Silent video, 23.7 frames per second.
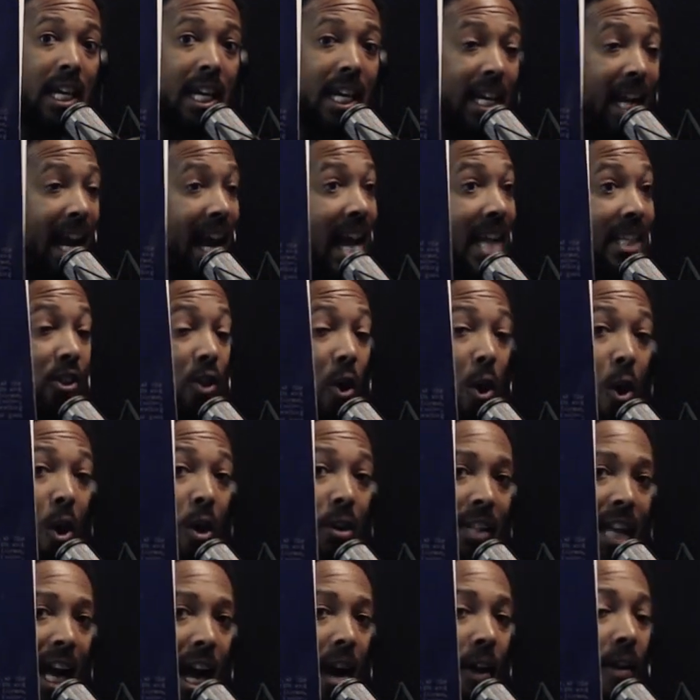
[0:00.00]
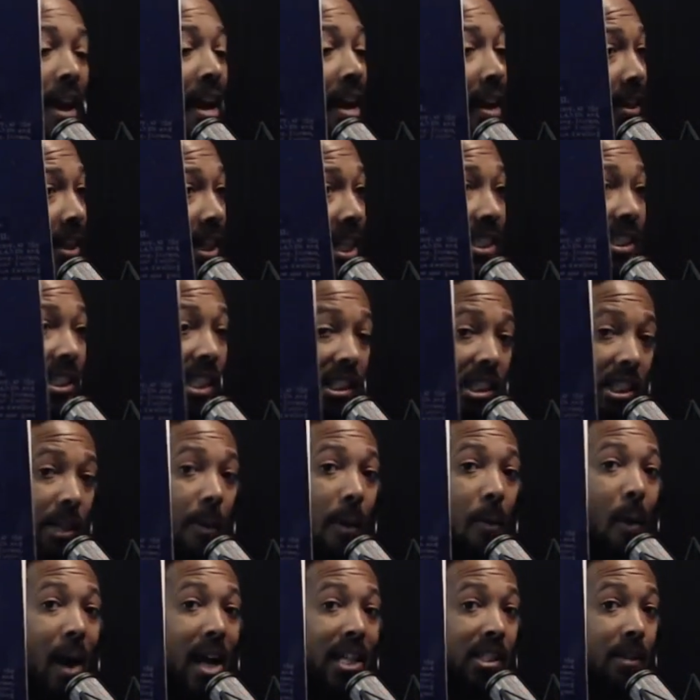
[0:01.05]
that has called out the system
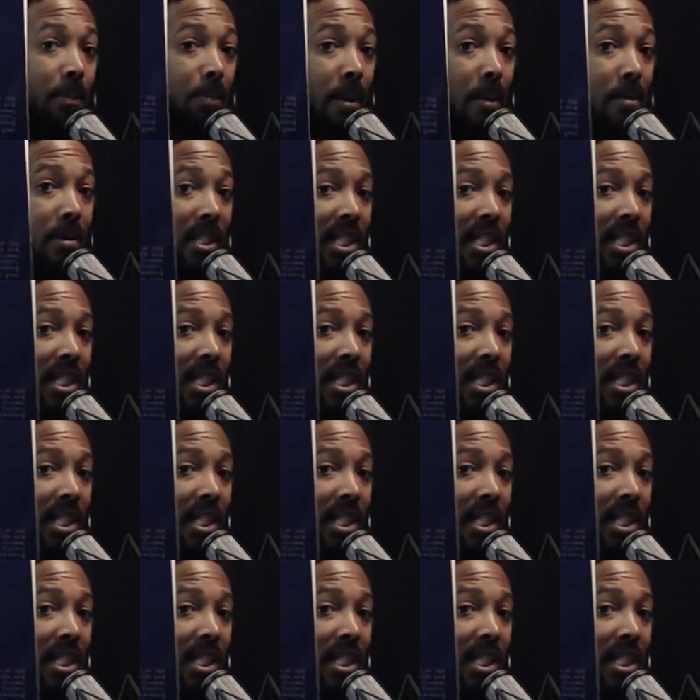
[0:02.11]
of white supremacy